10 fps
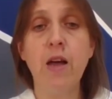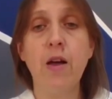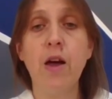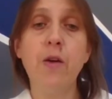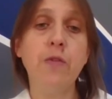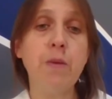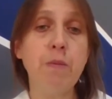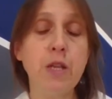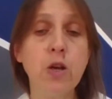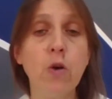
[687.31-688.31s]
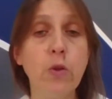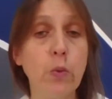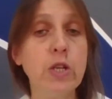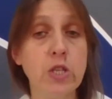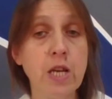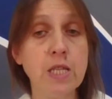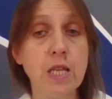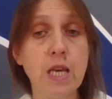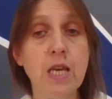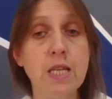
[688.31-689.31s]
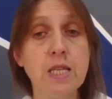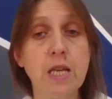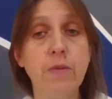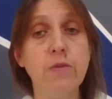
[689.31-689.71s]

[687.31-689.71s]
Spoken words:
The meaning of the word task is